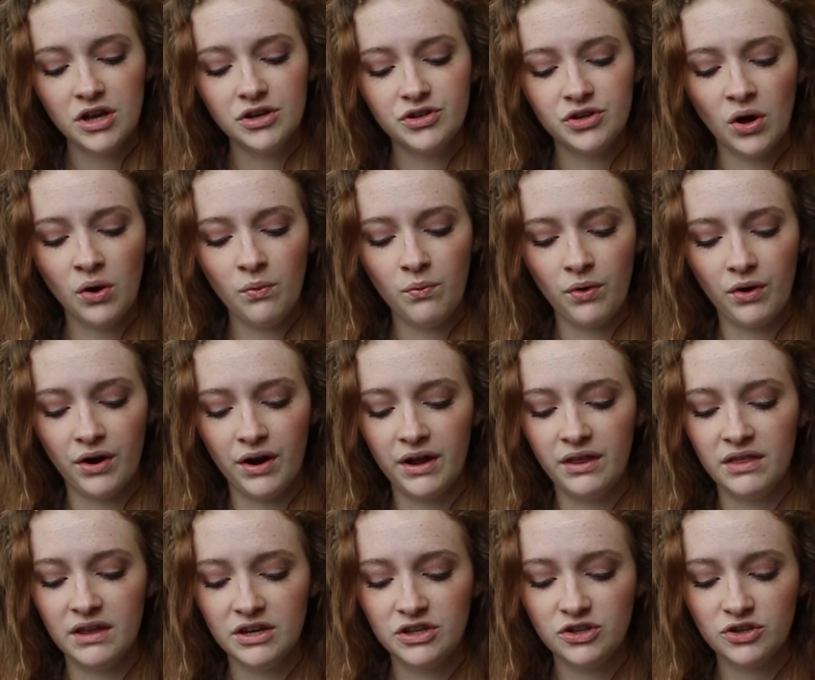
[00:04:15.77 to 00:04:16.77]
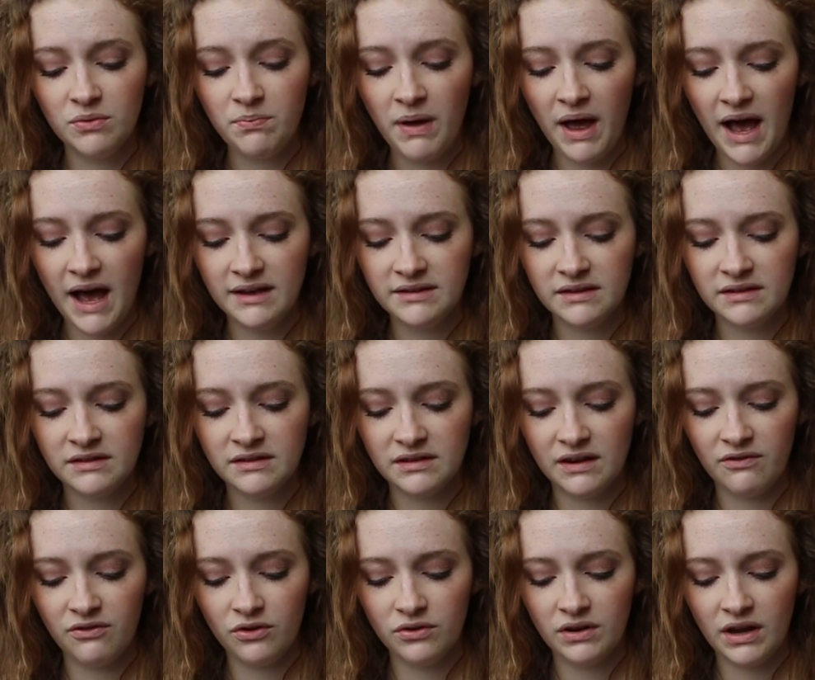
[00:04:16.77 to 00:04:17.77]
Don't worry, this should pass in
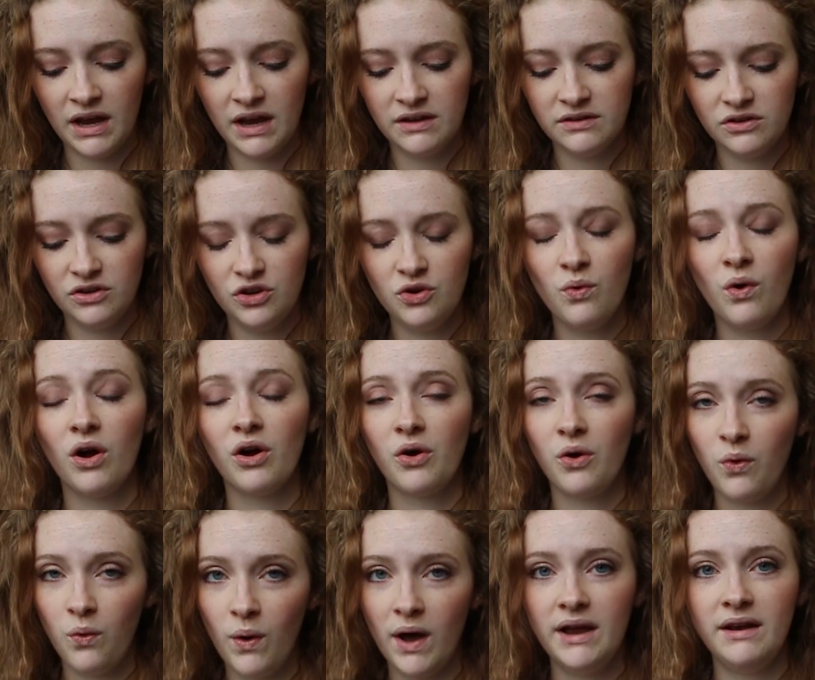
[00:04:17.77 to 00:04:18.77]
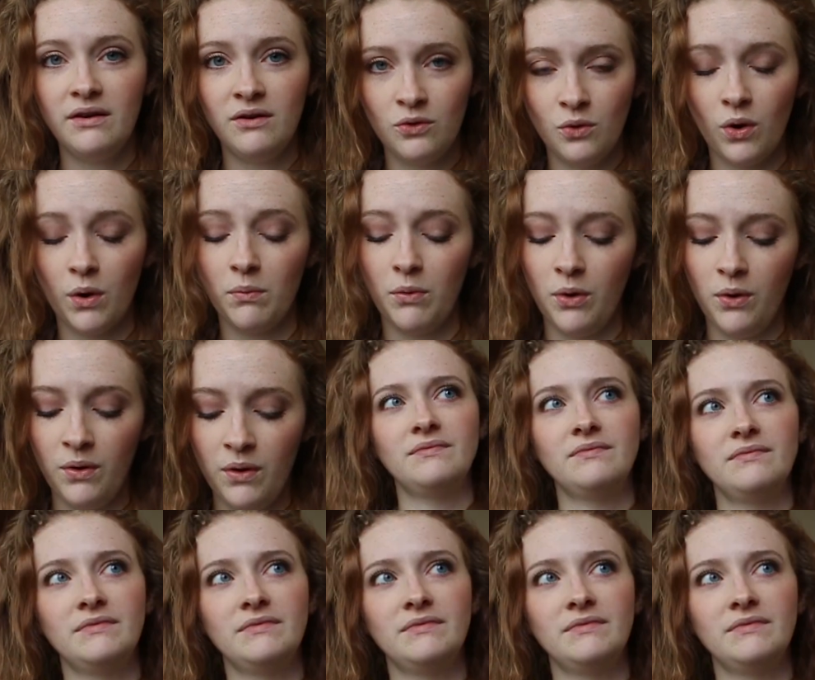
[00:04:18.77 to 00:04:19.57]
several days. You are quite normal."